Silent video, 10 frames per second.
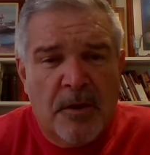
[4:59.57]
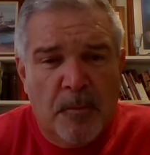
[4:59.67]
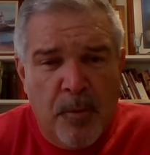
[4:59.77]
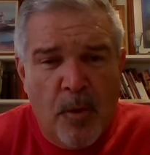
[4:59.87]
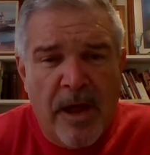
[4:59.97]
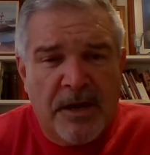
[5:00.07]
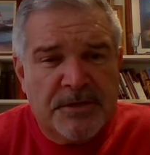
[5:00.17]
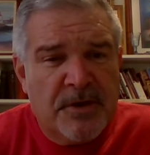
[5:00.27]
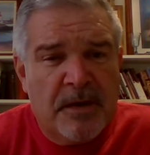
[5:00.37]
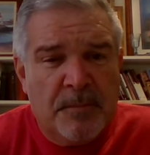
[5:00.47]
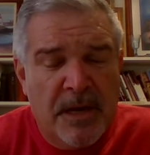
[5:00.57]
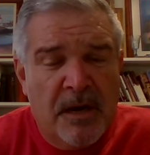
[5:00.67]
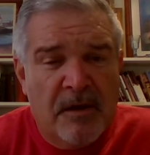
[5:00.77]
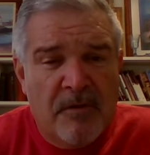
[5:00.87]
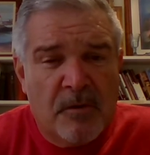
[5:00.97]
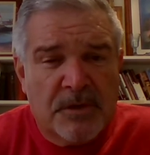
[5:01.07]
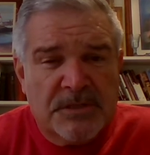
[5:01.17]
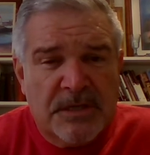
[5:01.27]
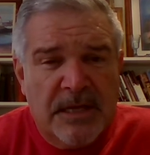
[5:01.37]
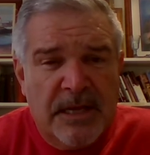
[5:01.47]
who poured his great big love on
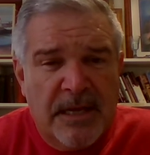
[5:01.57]
us